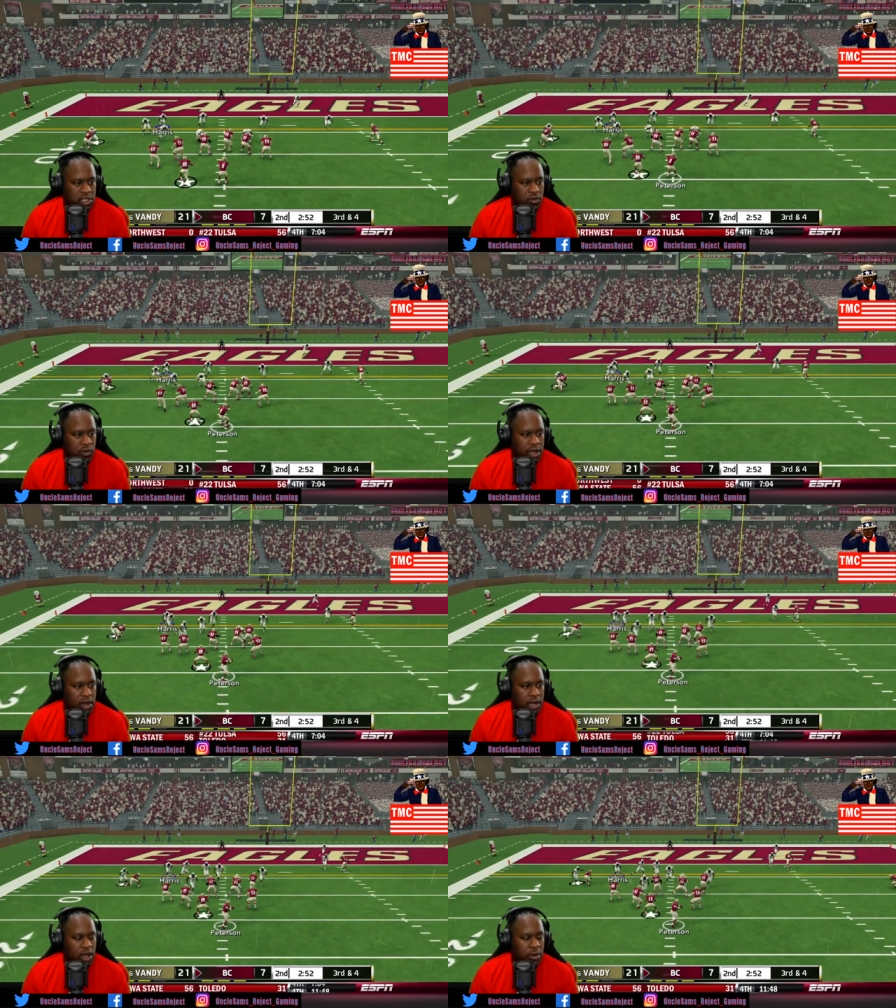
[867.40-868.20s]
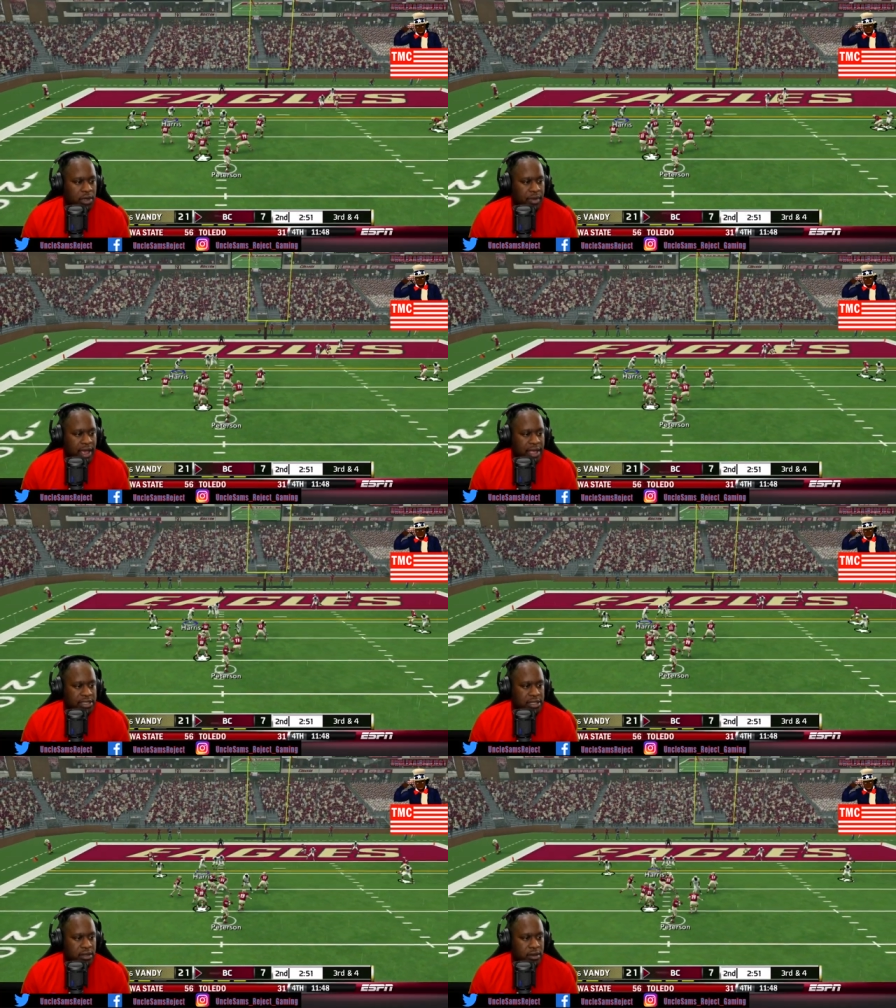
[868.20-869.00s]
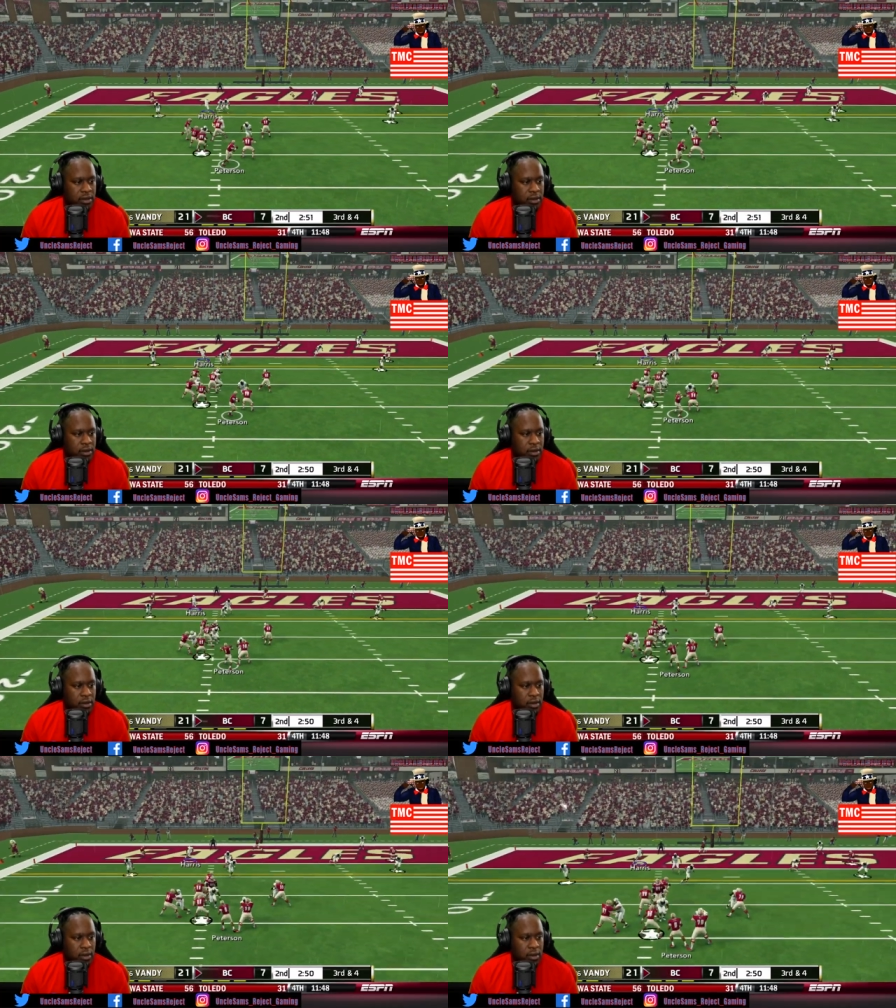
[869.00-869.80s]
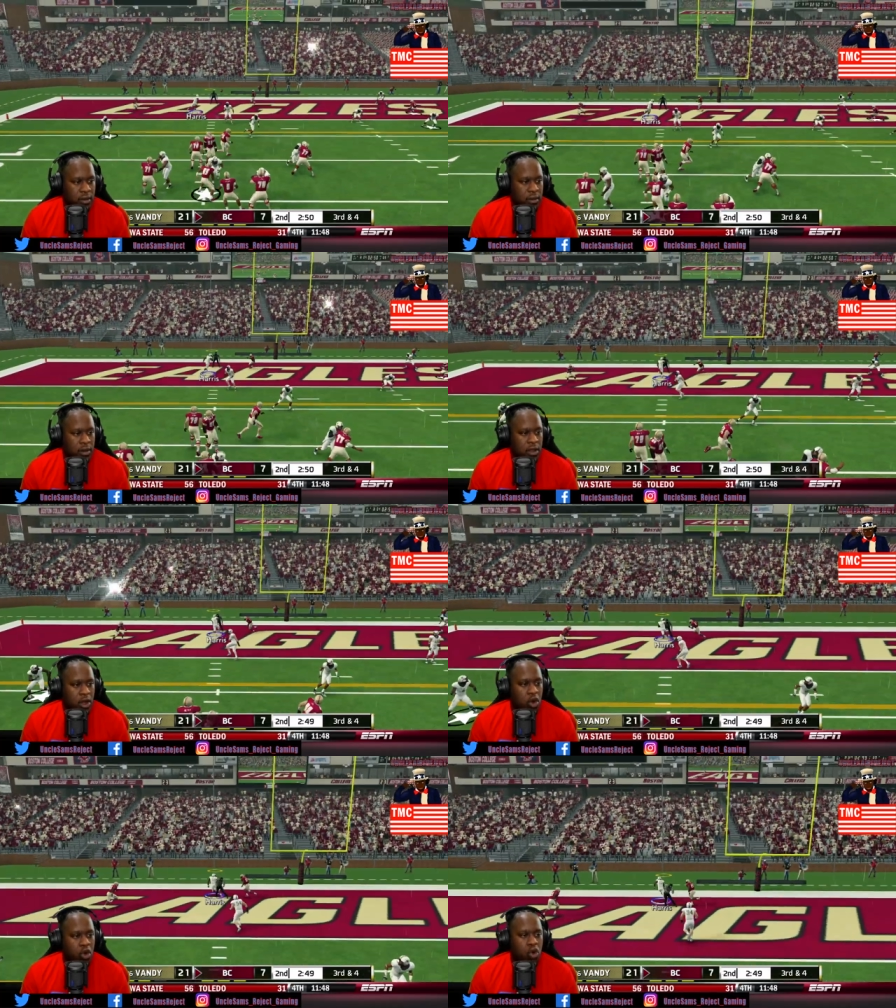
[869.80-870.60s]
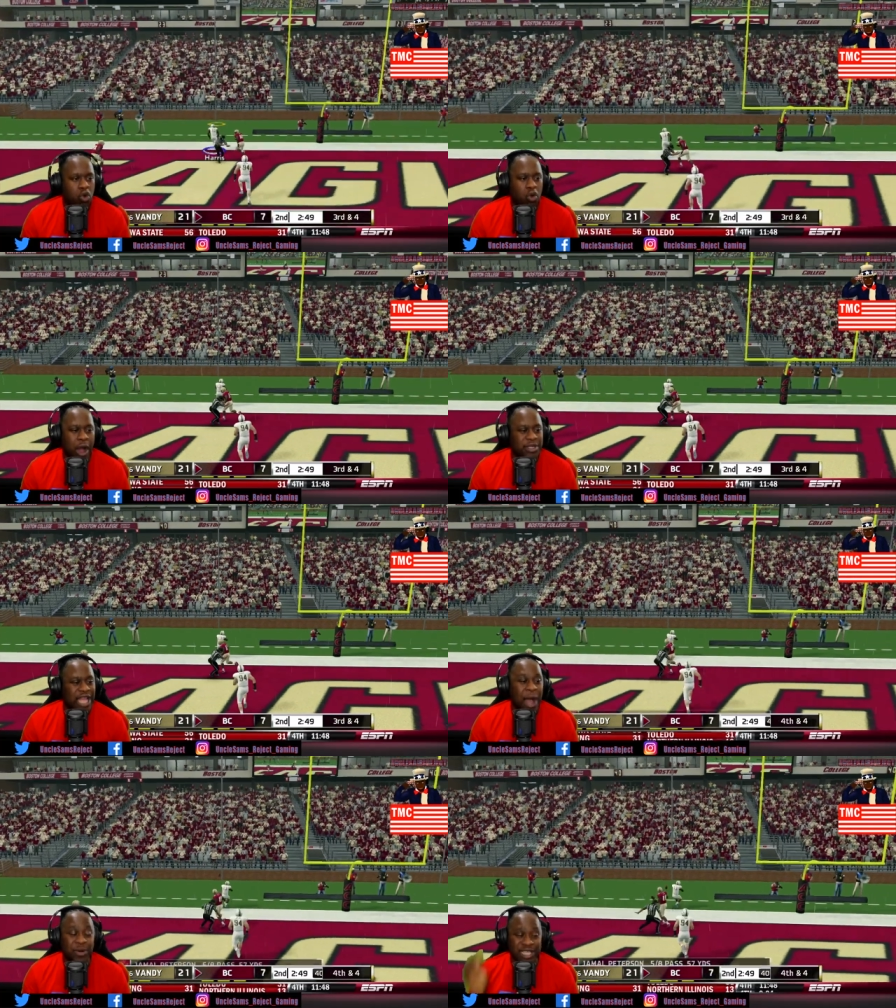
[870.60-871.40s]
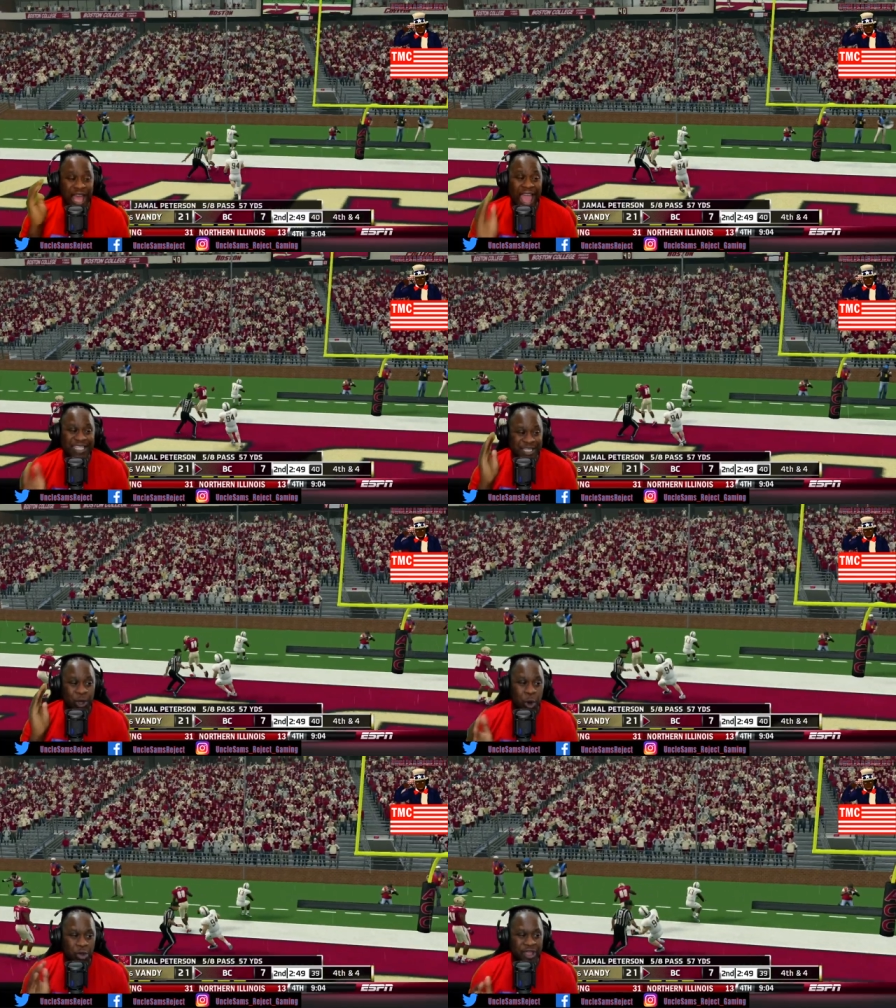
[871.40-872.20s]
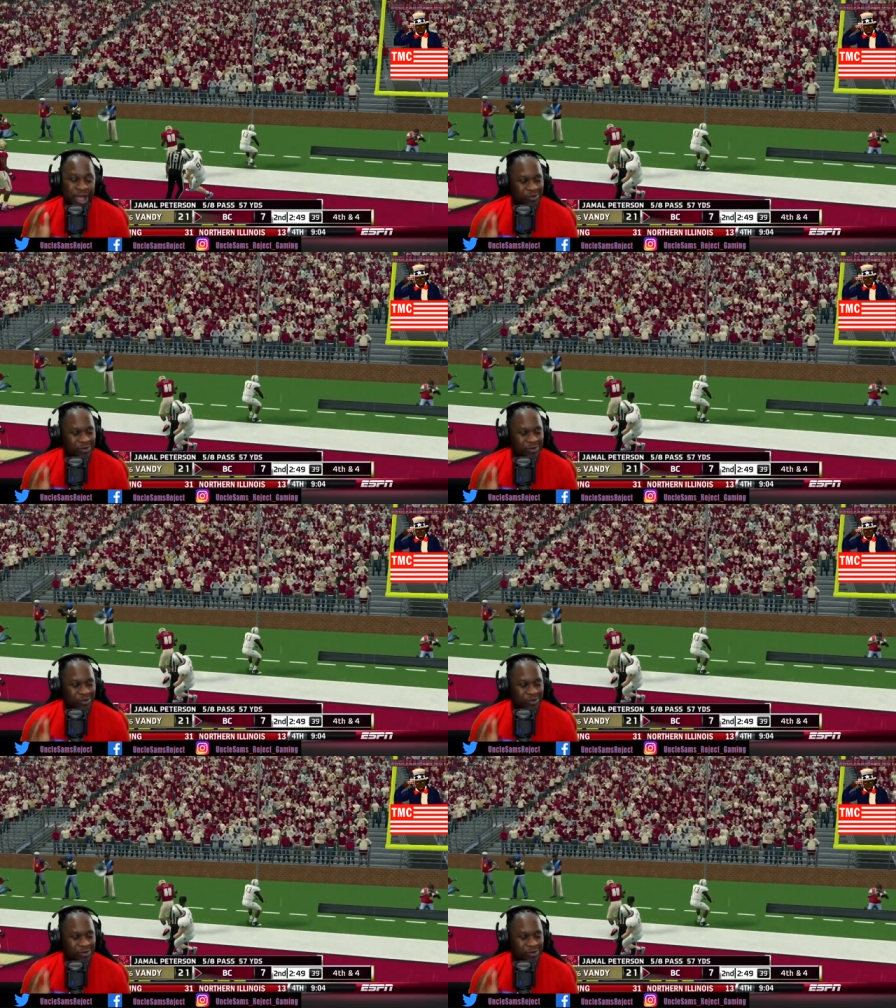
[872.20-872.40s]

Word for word: It's a run. No, they go with the pass. Oh, I was I was actually on